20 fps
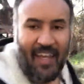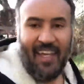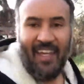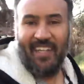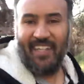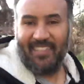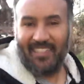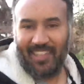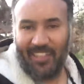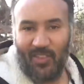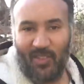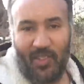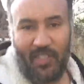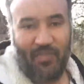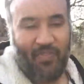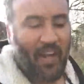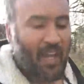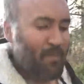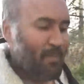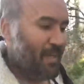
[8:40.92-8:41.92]
in as little as
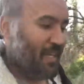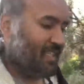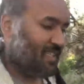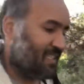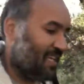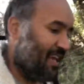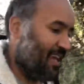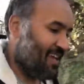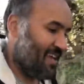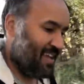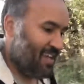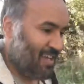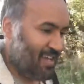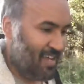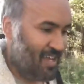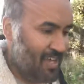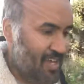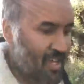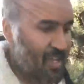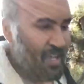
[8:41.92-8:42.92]
5 minutes
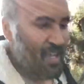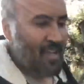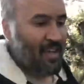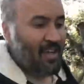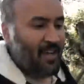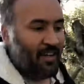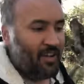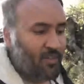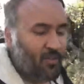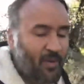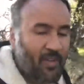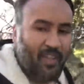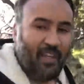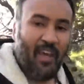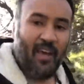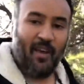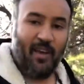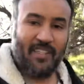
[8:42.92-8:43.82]
with